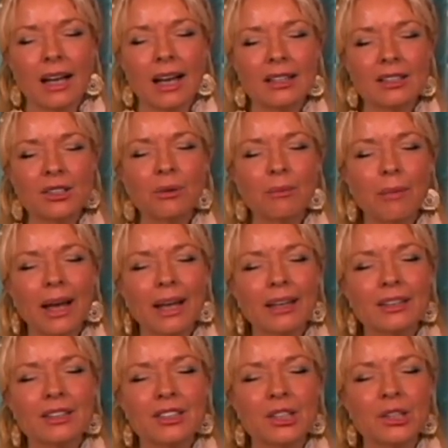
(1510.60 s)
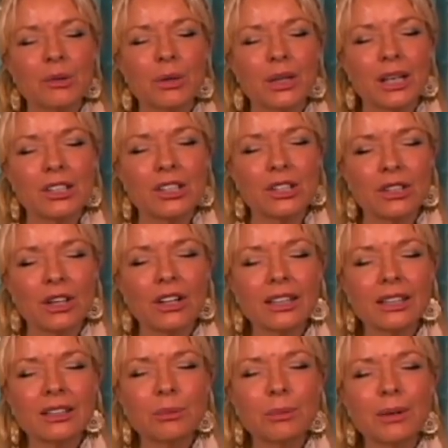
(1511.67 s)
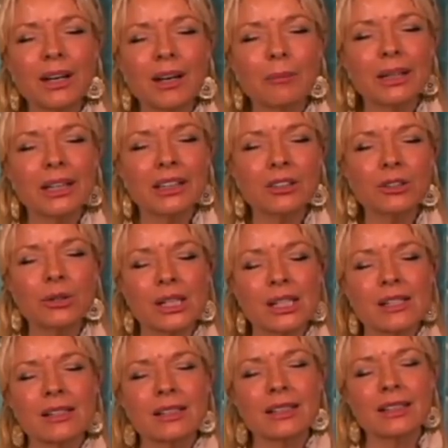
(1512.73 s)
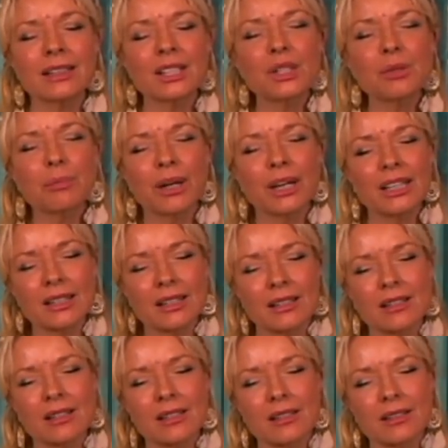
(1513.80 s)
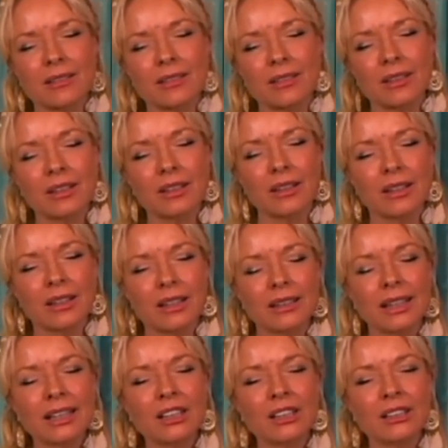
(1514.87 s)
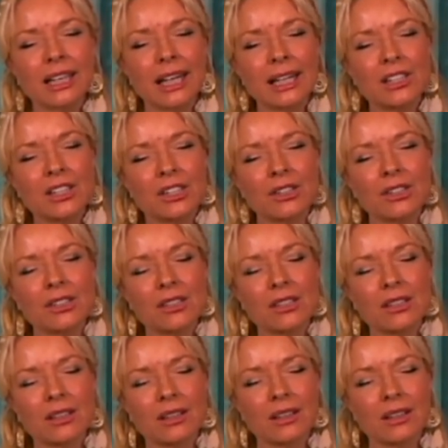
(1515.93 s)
As humanity, we are starting to become interested in this presence that connects us,